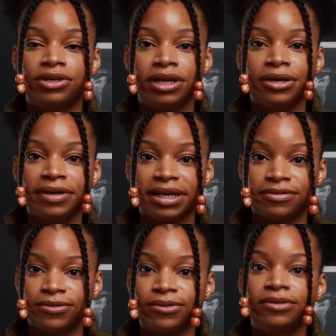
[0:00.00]
on a low
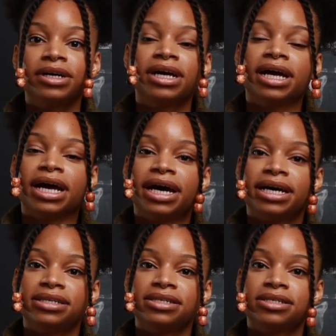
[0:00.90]
level
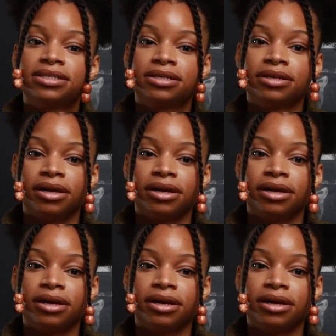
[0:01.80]
and